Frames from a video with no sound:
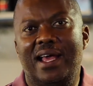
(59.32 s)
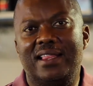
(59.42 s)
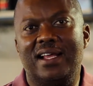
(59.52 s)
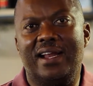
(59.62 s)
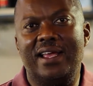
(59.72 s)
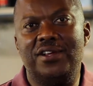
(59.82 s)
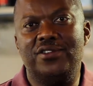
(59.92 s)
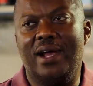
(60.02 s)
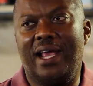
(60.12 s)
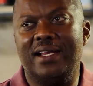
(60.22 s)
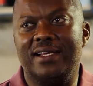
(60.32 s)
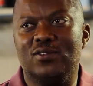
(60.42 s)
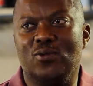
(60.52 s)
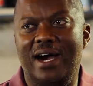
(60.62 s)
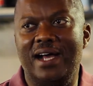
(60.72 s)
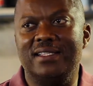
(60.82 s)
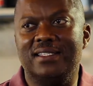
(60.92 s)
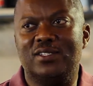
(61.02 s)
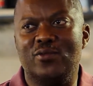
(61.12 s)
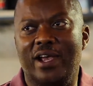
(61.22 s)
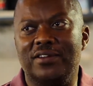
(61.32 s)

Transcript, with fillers: at the rate you are getting these wines, you're